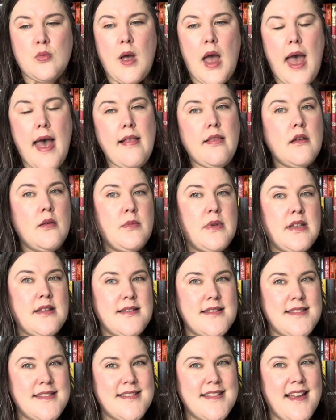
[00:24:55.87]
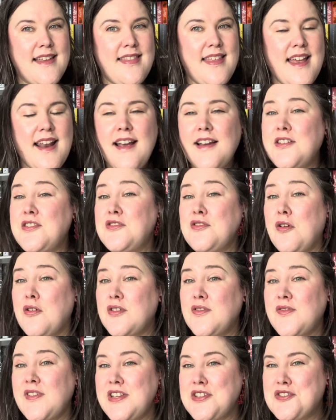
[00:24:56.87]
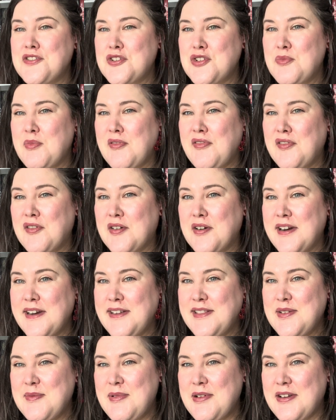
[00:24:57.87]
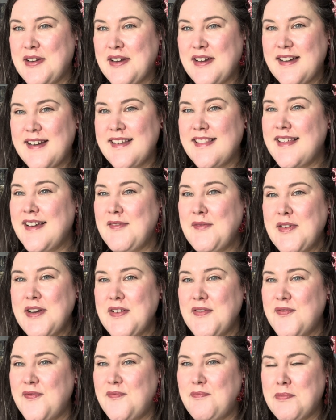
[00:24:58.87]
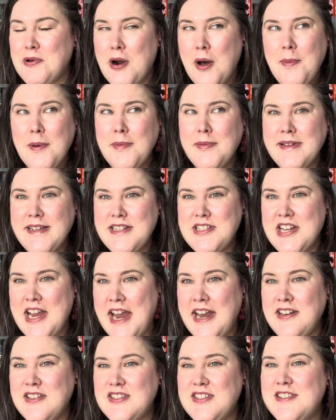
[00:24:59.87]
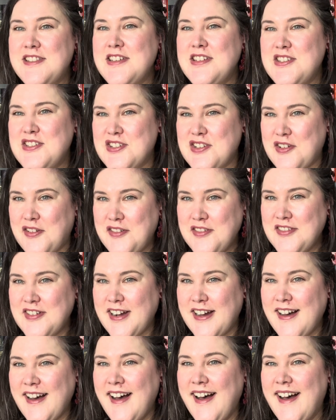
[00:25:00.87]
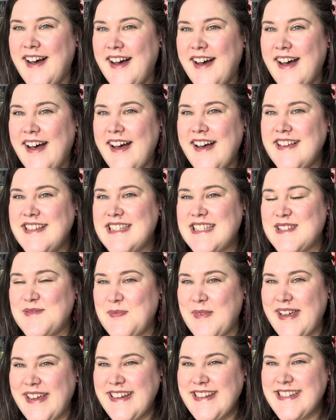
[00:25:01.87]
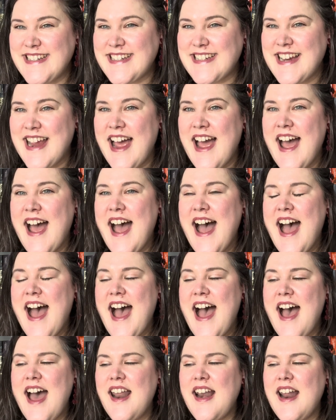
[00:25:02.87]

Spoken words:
elements that had not featured before in the book that would have probably changed the genre a smidge, and